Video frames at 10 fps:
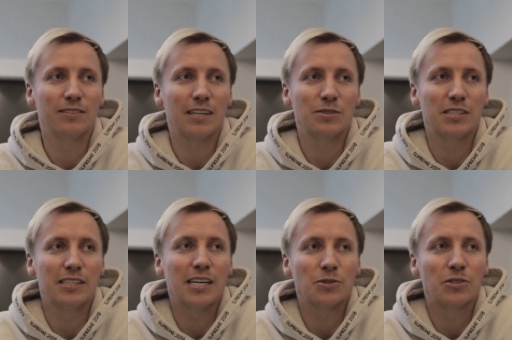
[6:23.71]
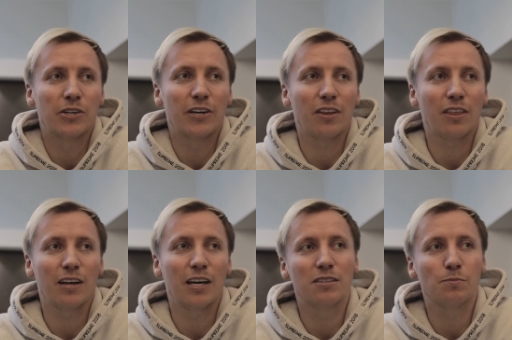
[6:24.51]
I would say, down to earth.
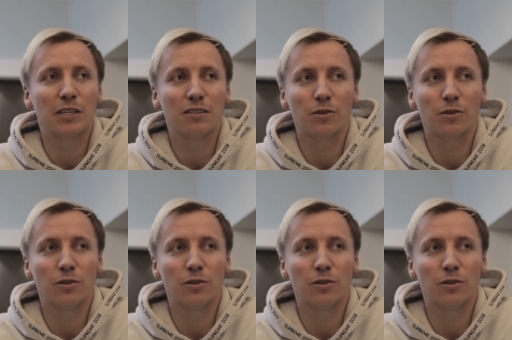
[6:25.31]
I spent,